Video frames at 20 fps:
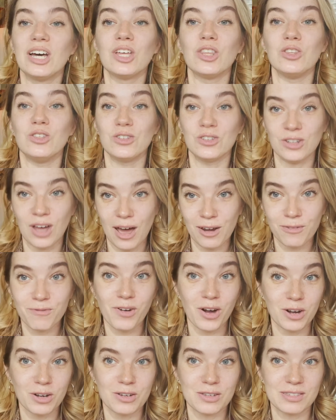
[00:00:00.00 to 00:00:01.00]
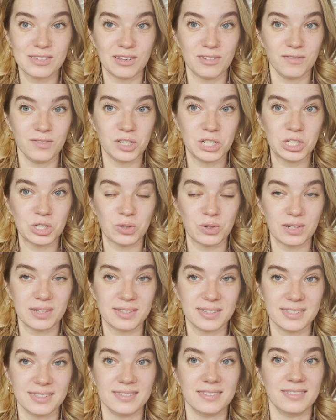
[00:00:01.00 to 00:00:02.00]
Do not focus on
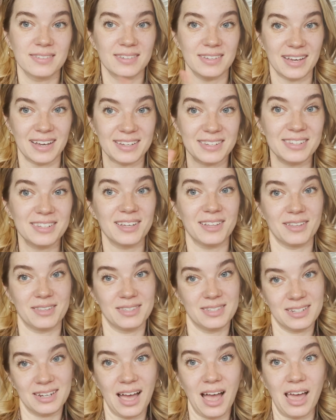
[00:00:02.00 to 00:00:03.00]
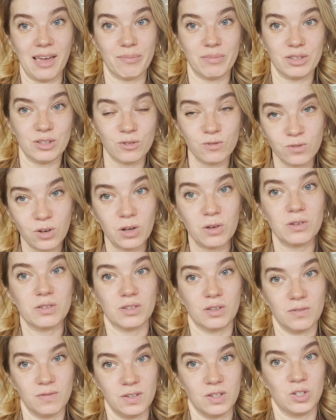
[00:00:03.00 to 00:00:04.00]
visuals until it's time to focus
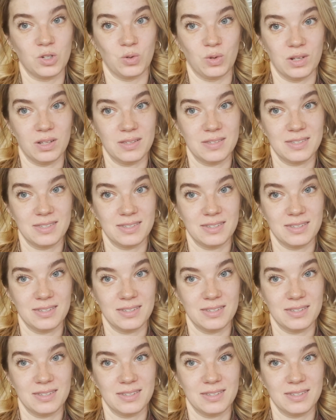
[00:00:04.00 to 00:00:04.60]
on visuals.